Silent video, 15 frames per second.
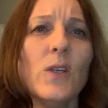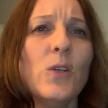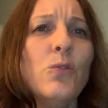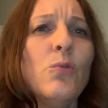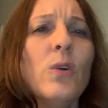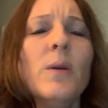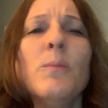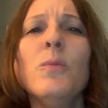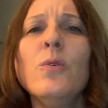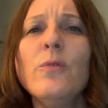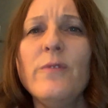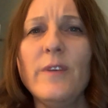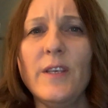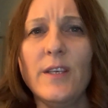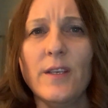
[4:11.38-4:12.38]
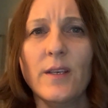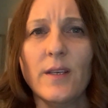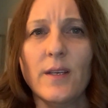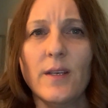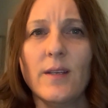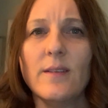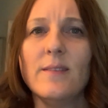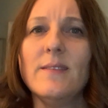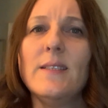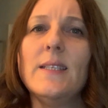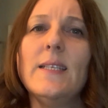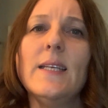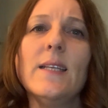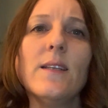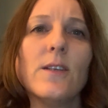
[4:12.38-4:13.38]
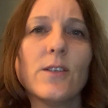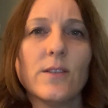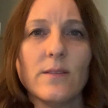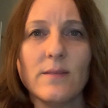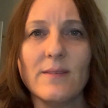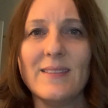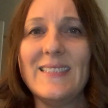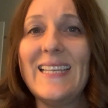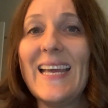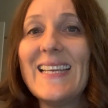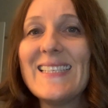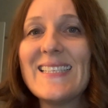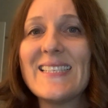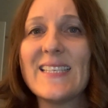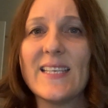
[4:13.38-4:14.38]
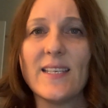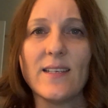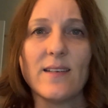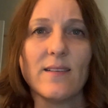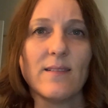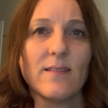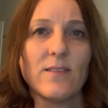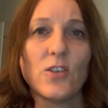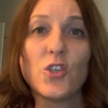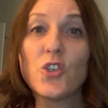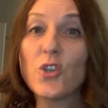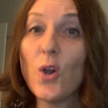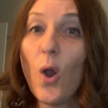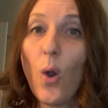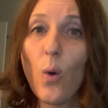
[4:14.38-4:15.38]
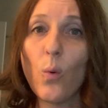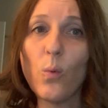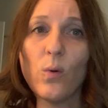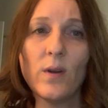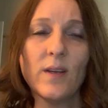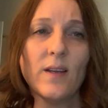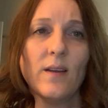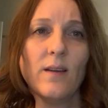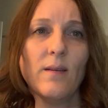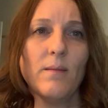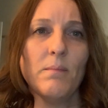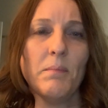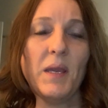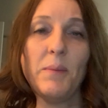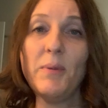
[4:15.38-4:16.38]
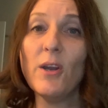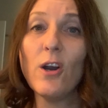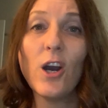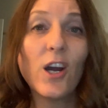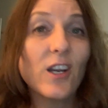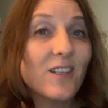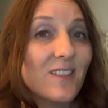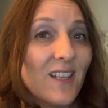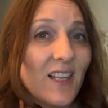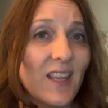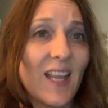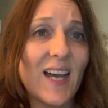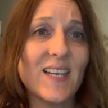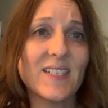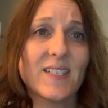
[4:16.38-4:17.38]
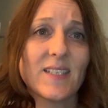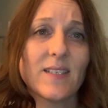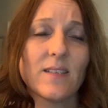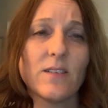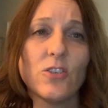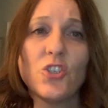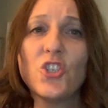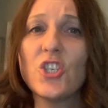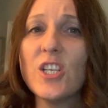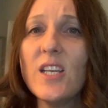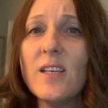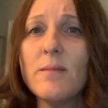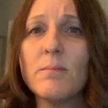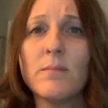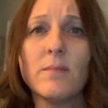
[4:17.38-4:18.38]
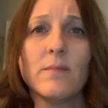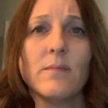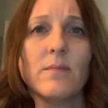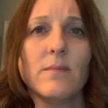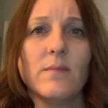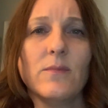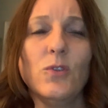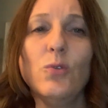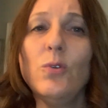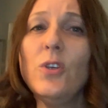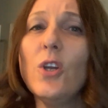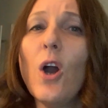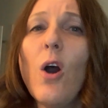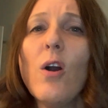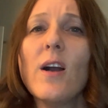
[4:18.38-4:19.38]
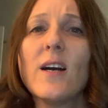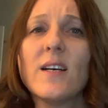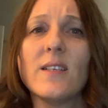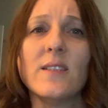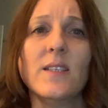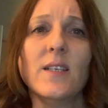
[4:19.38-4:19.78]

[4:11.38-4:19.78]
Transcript: to a movie, dinner, dancing, show, maybe art class, gym, do yoga,